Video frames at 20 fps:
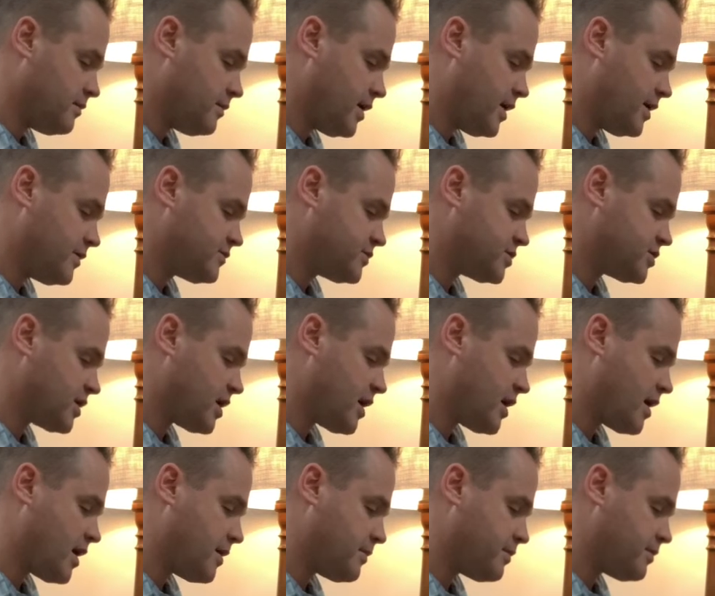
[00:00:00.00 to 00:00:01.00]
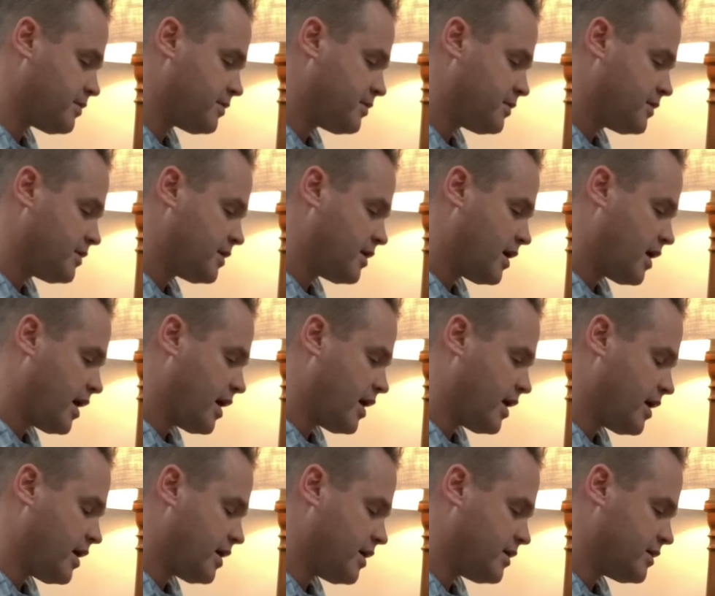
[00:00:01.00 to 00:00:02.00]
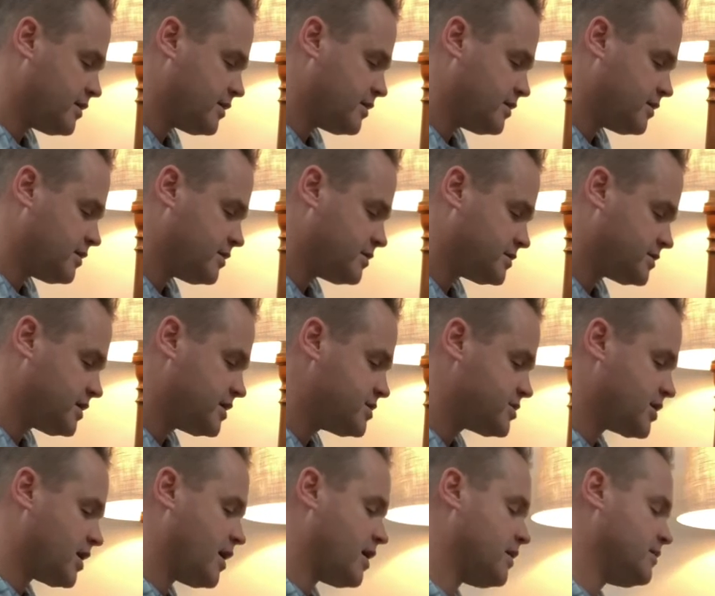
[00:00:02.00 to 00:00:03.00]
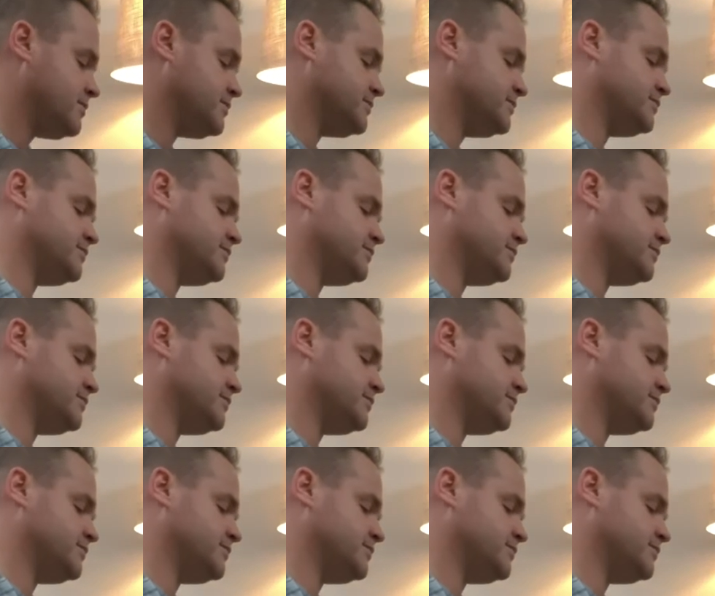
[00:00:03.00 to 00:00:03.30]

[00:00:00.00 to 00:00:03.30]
F sharp and C sharp,